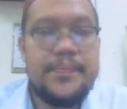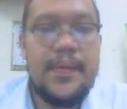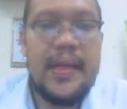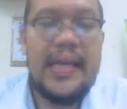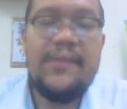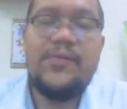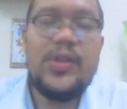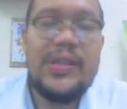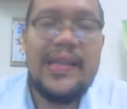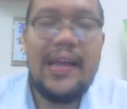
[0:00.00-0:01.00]
if
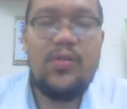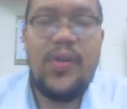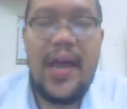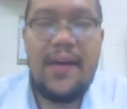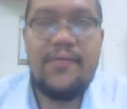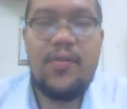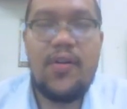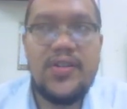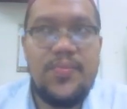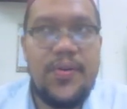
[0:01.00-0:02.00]
they don't have
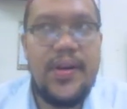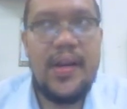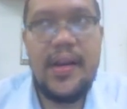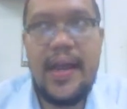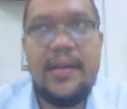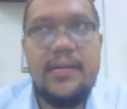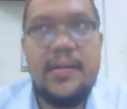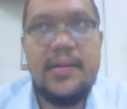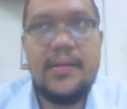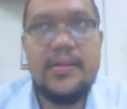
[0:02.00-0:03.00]
correspondent, then
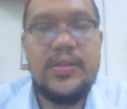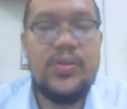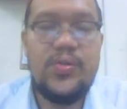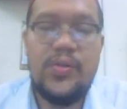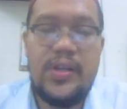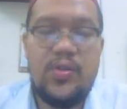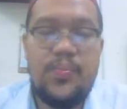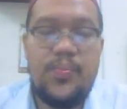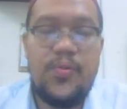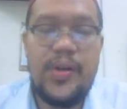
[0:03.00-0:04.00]
you don't need to
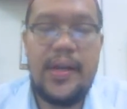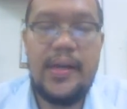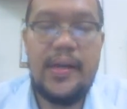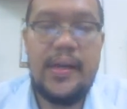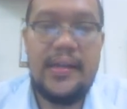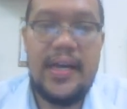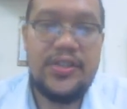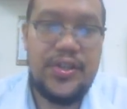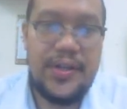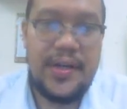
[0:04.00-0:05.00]
put in the
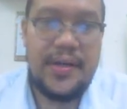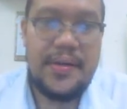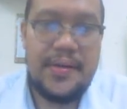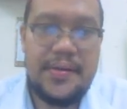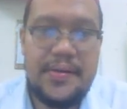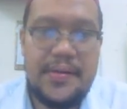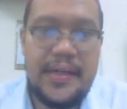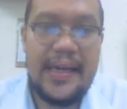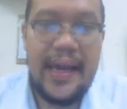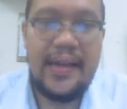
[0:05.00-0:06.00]
agenda.
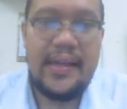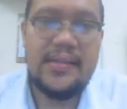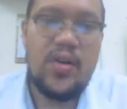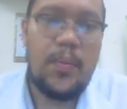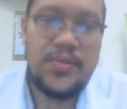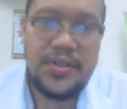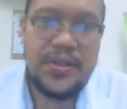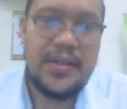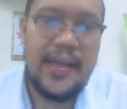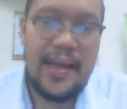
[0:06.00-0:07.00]
Again, is
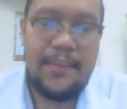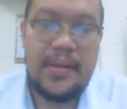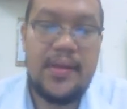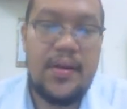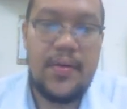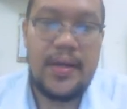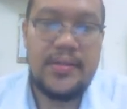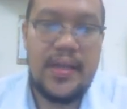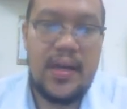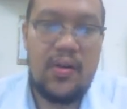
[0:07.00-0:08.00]
optional, like matter
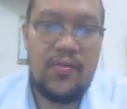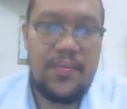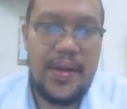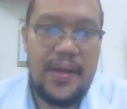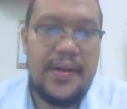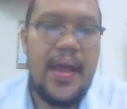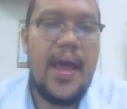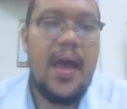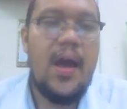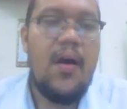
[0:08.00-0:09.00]
arising out of minute.
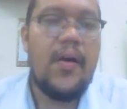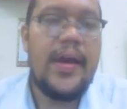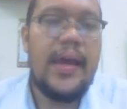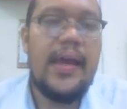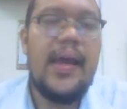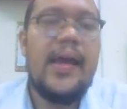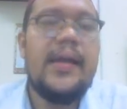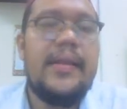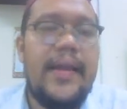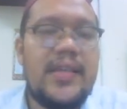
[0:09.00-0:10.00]
Okay,
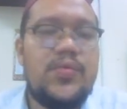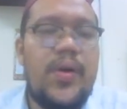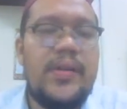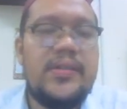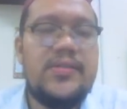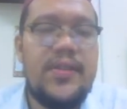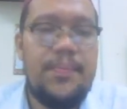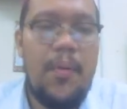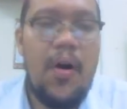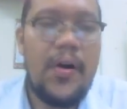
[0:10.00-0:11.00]
the next one is
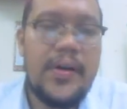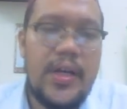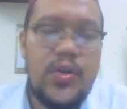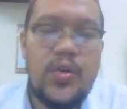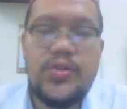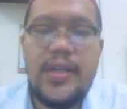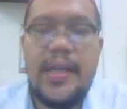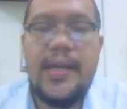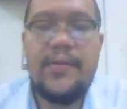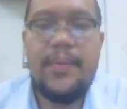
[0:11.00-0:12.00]
report.
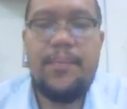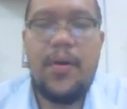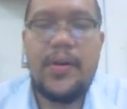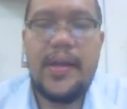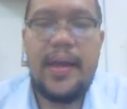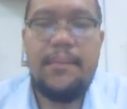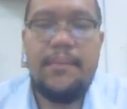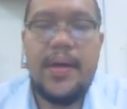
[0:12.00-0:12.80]
Usually report come